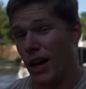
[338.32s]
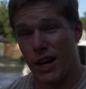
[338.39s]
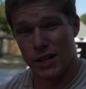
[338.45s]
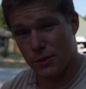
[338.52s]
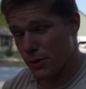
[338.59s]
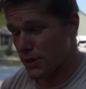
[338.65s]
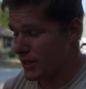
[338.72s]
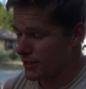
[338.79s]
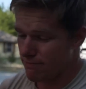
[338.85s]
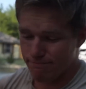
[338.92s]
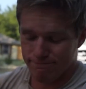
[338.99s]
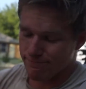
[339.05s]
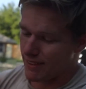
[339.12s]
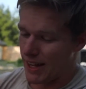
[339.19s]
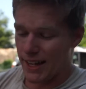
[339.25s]
be honest with you,
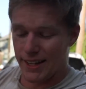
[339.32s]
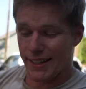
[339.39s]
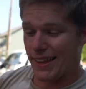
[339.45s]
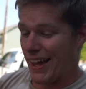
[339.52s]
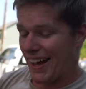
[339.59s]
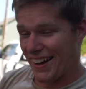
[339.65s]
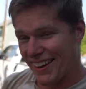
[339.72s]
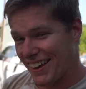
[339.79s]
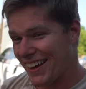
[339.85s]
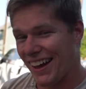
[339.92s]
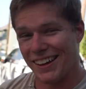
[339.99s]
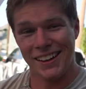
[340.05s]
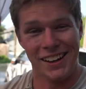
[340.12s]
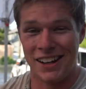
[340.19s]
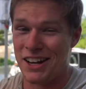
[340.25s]
no, I
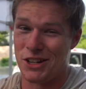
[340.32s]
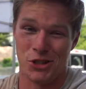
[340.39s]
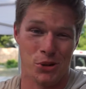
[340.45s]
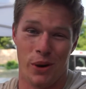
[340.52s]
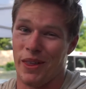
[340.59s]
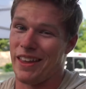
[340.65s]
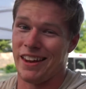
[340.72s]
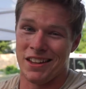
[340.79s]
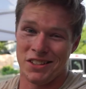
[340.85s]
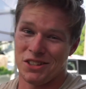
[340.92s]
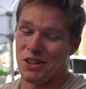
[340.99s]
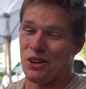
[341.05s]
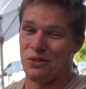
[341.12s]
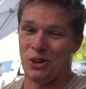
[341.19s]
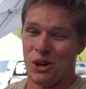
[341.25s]
didn't enjoy that
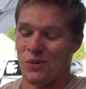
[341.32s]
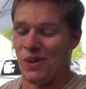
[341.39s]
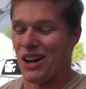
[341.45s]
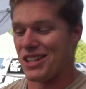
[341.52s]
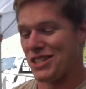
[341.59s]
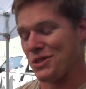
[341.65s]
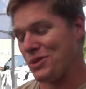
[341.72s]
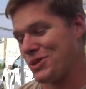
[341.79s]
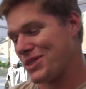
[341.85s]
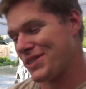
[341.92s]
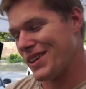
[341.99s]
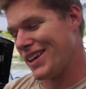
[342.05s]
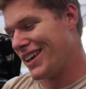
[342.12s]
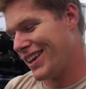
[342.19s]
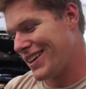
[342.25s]
install very much. It was
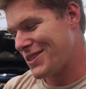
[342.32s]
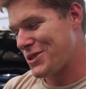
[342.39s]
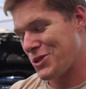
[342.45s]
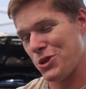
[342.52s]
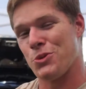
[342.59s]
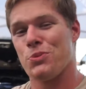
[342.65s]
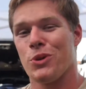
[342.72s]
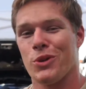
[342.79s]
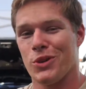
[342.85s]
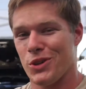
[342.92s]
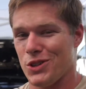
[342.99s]
super